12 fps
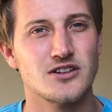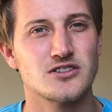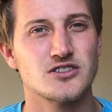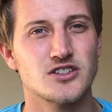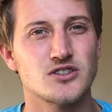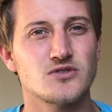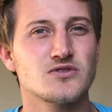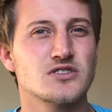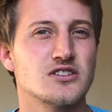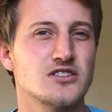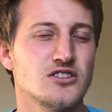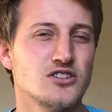choose
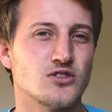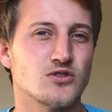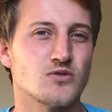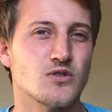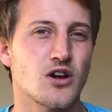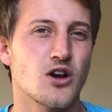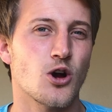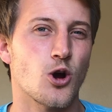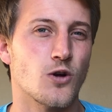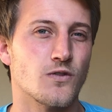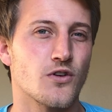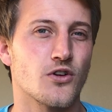you
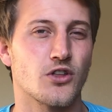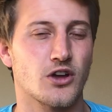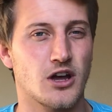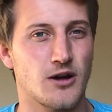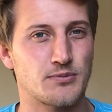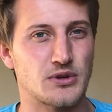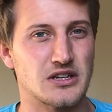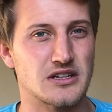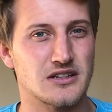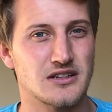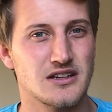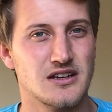over the company.